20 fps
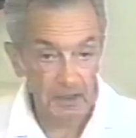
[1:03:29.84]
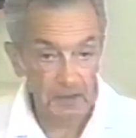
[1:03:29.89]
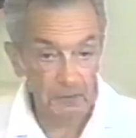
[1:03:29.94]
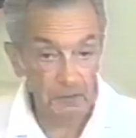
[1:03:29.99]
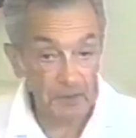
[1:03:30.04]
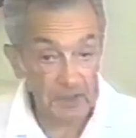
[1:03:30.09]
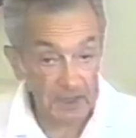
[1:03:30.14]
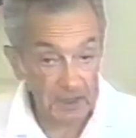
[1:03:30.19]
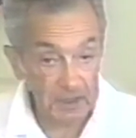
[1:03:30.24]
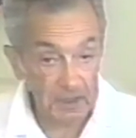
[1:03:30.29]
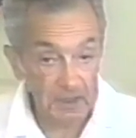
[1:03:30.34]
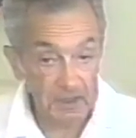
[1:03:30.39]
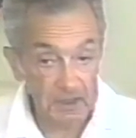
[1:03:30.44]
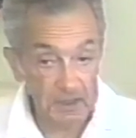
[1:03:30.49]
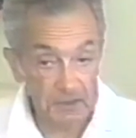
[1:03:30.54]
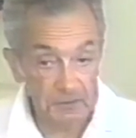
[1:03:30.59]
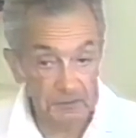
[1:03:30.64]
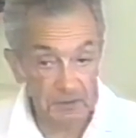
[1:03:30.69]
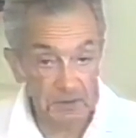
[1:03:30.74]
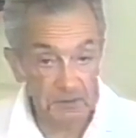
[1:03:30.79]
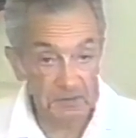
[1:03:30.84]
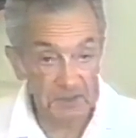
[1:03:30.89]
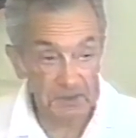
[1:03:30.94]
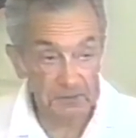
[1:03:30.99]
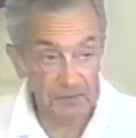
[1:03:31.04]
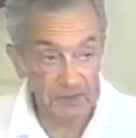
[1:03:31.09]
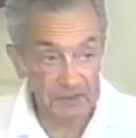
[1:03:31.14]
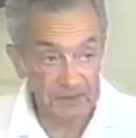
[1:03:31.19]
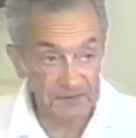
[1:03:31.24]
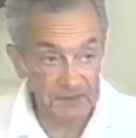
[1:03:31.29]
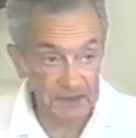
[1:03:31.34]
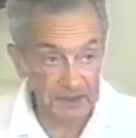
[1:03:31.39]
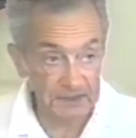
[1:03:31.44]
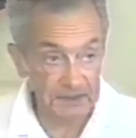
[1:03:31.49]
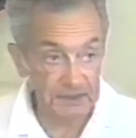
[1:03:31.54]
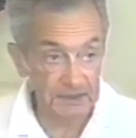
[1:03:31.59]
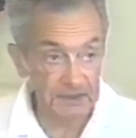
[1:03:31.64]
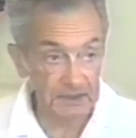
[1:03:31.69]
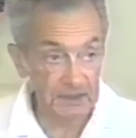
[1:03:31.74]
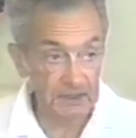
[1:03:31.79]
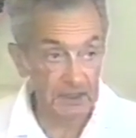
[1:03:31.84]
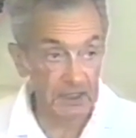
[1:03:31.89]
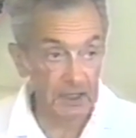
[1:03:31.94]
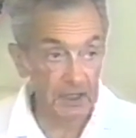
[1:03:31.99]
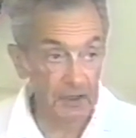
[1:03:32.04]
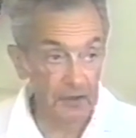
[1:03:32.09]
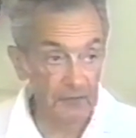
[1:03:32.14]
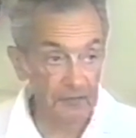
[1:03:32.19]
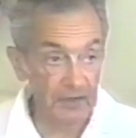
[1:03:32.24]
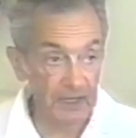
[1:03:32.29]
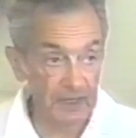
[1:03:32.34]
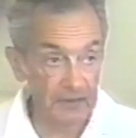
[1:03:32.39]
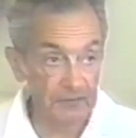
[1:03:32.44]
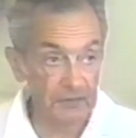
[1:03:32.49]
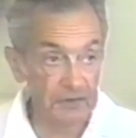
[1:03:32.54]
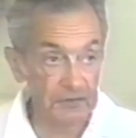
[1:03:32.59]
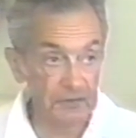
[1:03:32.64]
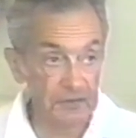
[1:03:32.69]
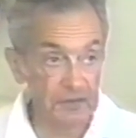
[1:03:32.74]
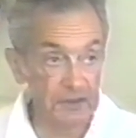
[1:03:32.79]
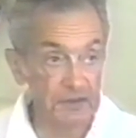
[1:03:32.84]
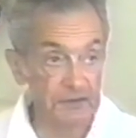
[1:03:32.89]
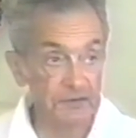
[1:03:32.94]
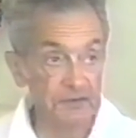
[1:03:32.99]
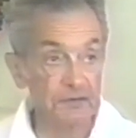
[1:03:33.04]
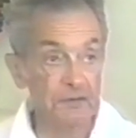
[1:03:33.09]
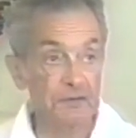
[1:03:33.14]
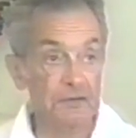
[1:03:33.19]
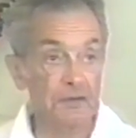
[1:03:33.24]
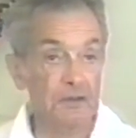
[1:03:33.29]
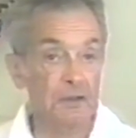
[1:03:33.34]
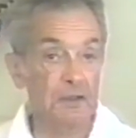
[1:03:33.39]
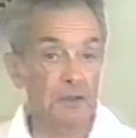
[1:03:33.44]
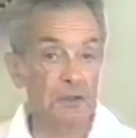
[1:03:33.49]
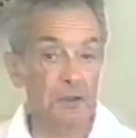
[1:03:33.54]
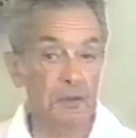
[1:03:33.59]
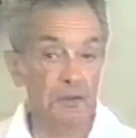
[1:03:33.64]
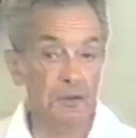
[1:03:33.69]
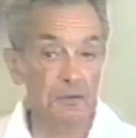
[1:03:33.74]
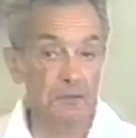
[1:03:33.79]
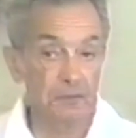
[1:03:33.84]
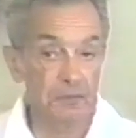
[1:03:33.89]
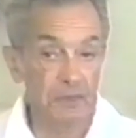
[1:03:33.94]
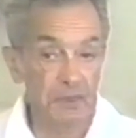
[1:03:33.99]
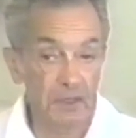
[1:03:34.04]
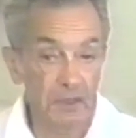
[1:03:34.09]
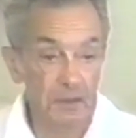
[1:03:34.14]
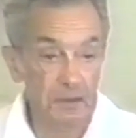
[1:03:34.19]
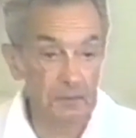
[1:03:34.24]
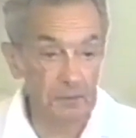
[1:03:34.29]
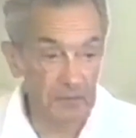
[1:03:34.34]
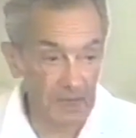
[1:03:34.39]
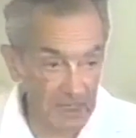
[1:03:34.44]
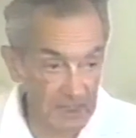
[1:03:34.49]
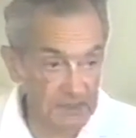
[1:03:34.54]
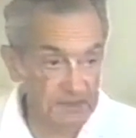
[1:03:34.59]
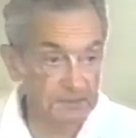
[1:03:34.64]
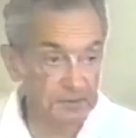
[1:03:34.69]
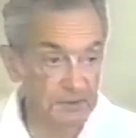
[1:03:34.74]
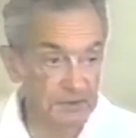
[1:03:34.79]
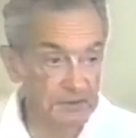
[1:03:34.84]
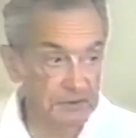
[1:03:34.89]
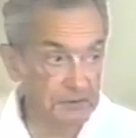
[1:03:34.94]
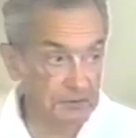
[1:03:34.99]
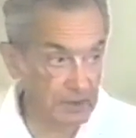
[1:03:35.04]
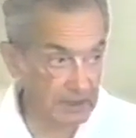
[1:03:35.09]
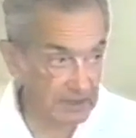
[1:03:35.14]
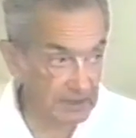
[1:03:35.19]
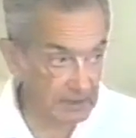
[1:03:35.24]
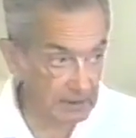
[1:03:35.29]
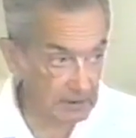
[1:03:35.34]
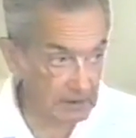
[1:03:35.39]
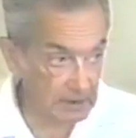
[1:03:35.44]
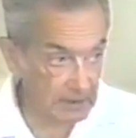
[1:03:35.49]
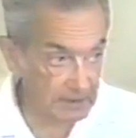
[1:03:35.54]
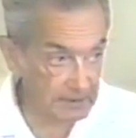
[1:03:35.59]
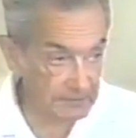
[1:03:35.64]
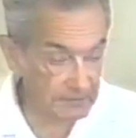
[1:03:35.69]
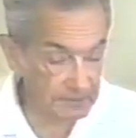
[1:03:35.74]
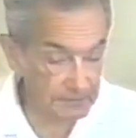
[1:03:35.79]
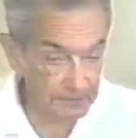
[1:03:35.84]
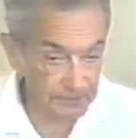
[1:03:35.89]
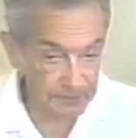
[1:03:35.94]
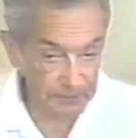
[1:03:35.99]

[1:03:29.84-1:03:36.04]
We dreamed up this idea of having this management training class.